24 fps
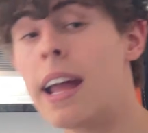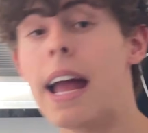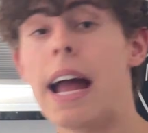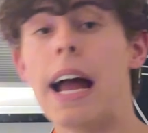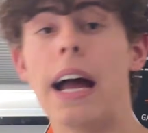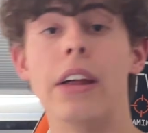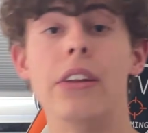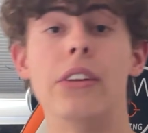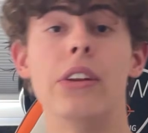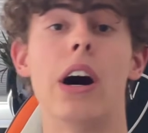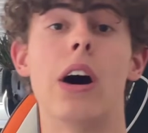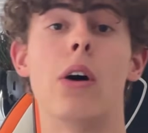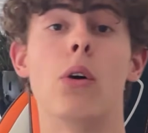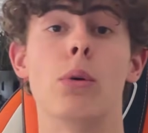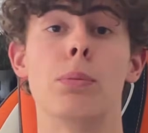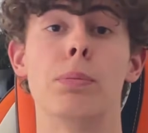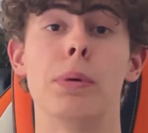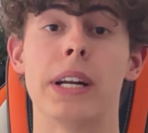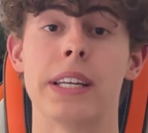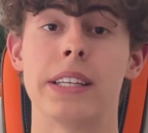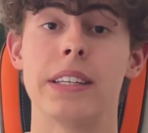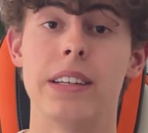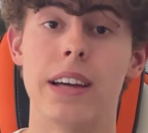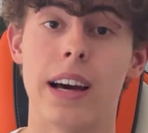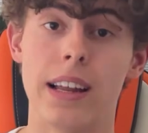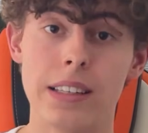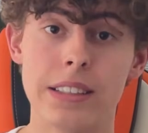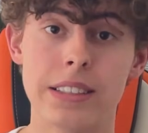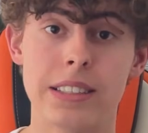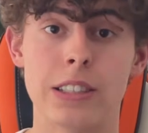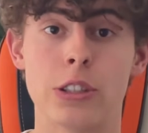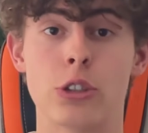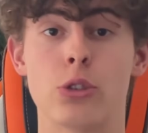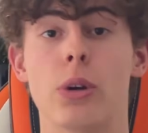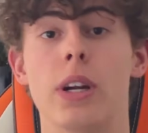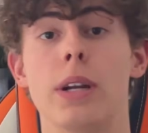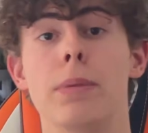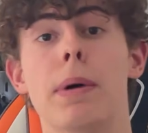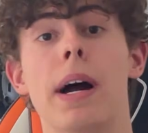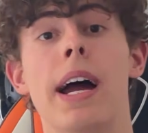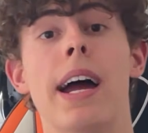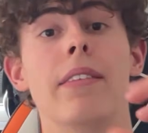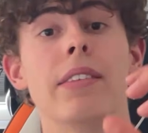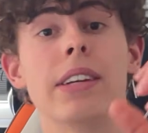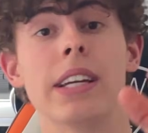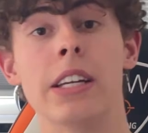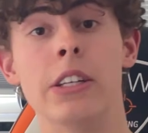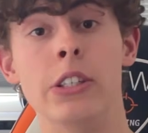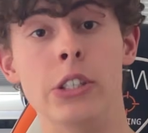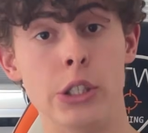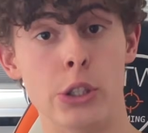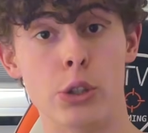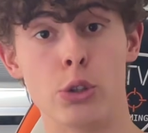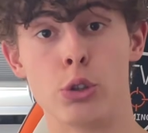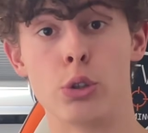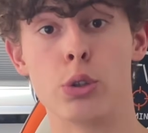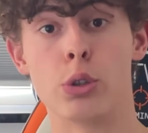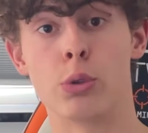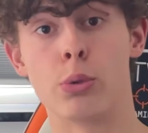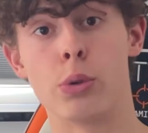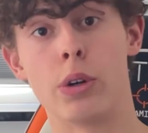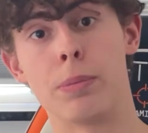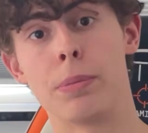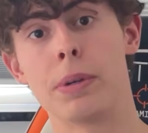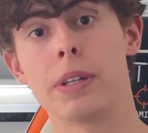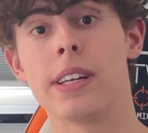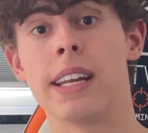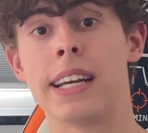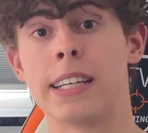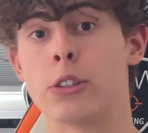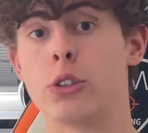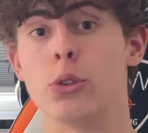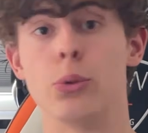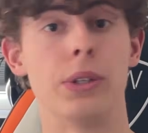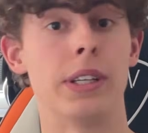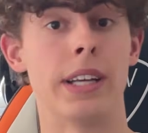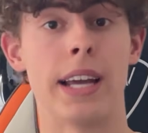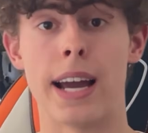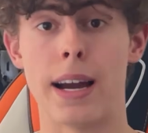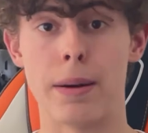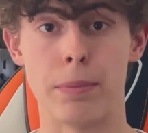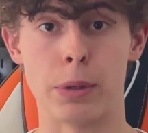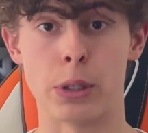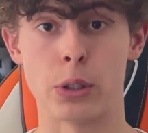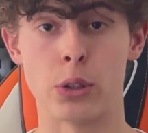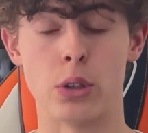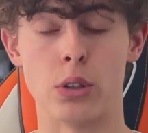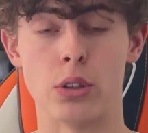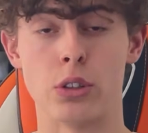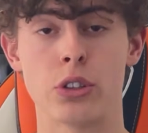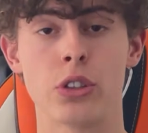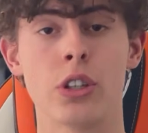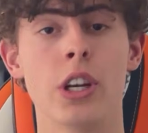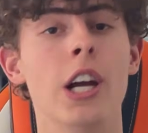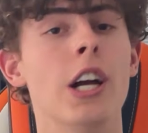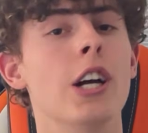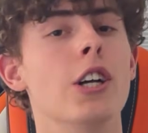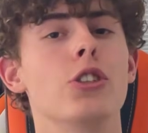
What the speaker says: and our brachialis is trained by having a neutral grip, like doing hammer curls.